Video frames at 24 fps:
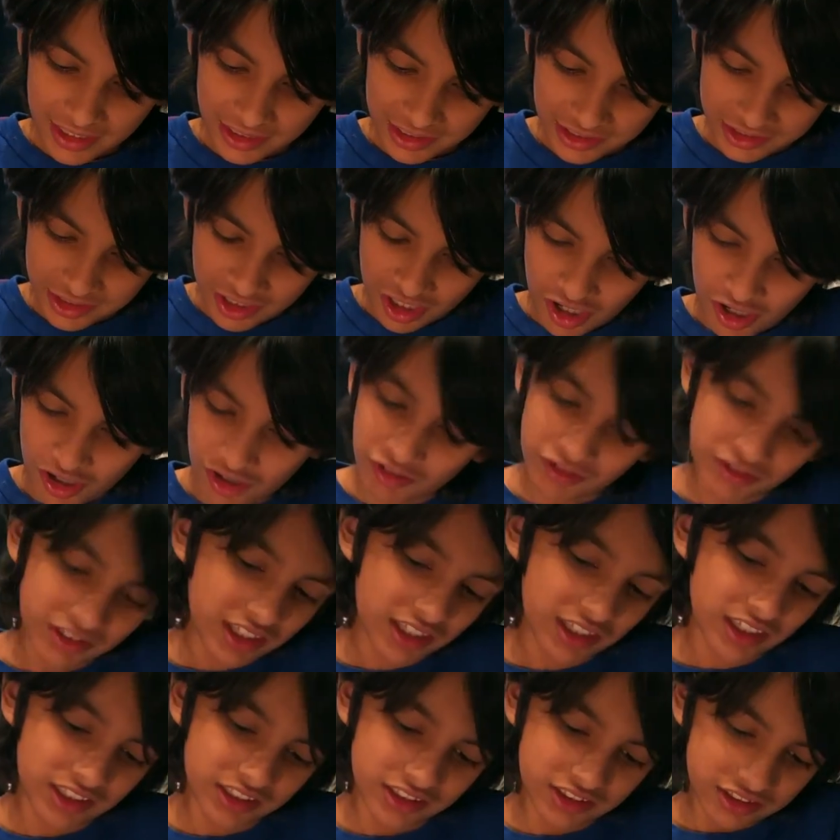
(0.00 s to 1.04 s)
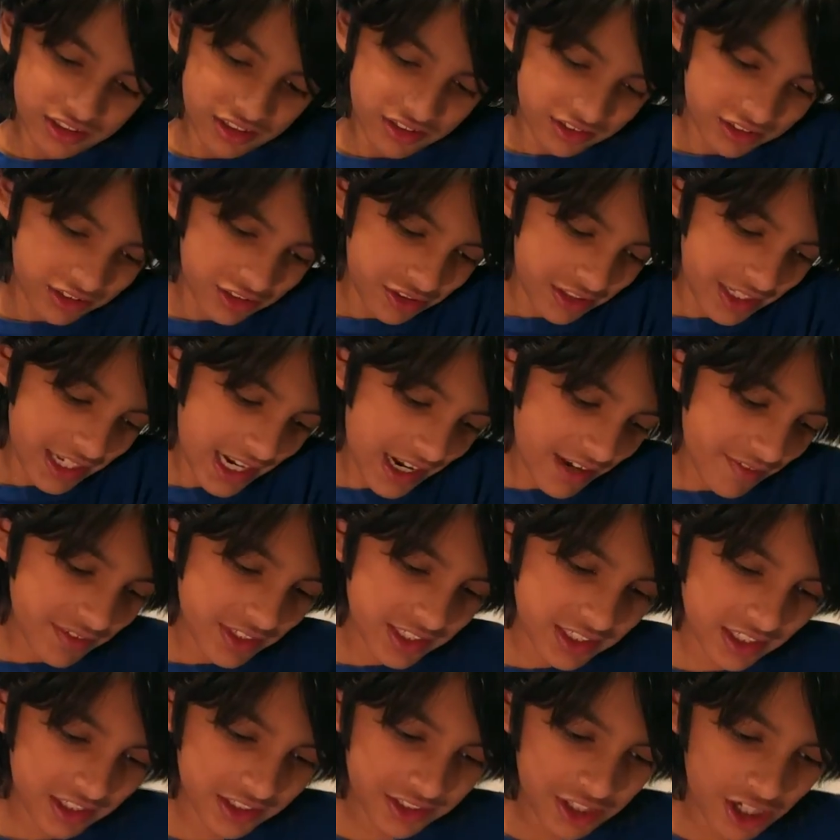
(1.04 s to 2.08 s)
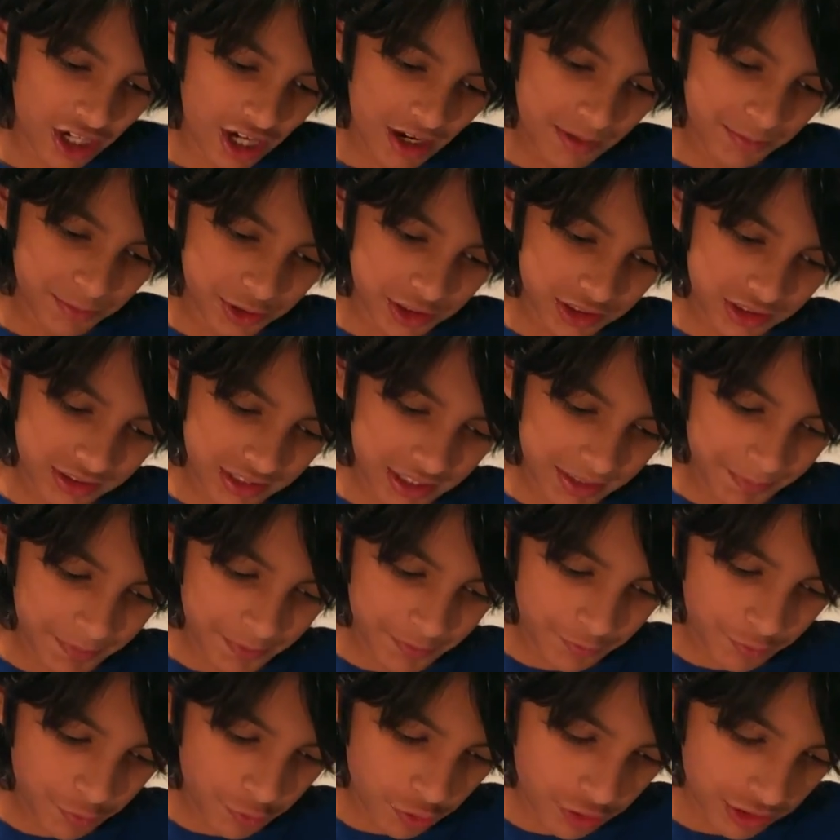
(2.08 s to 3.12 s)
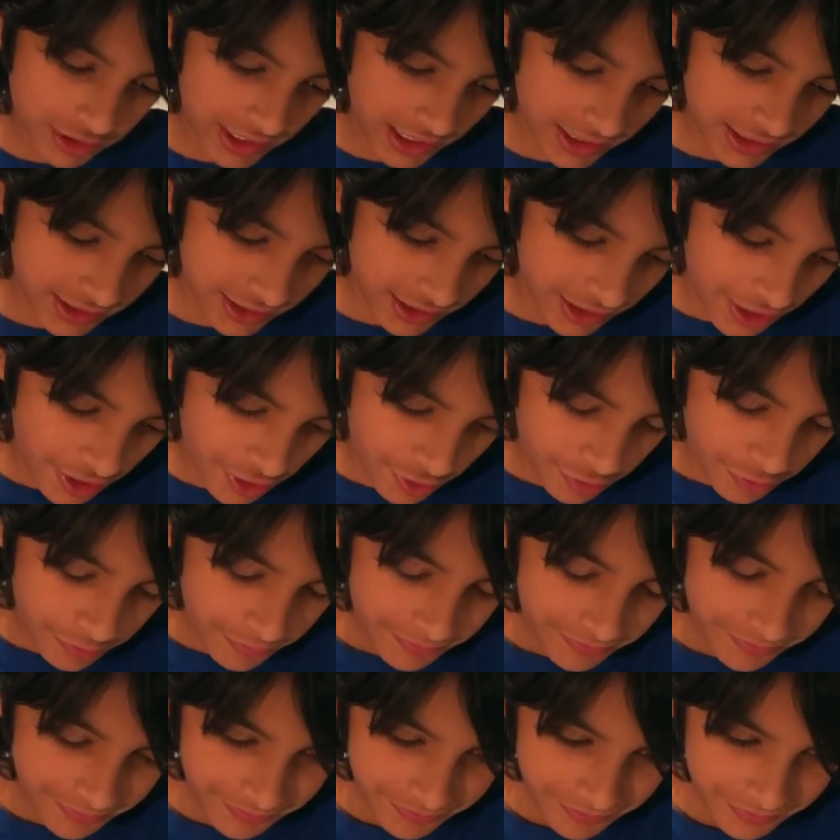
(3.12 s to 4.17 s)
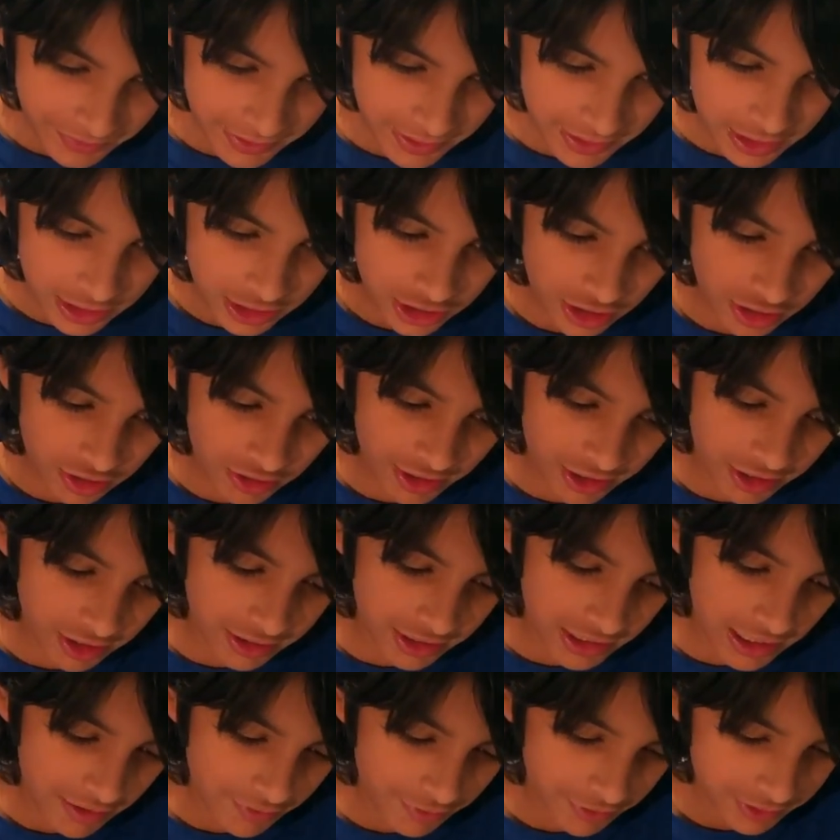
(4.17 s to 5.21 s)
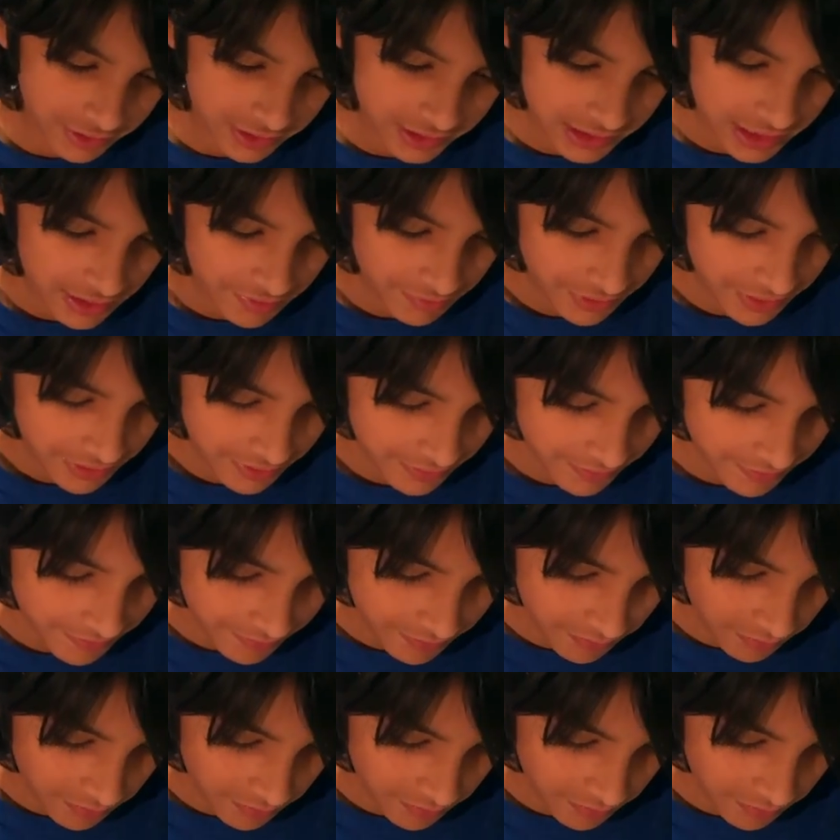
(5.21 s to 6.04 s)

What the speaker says: So they have this on top just like before. That's new, just like on the iPhone 7.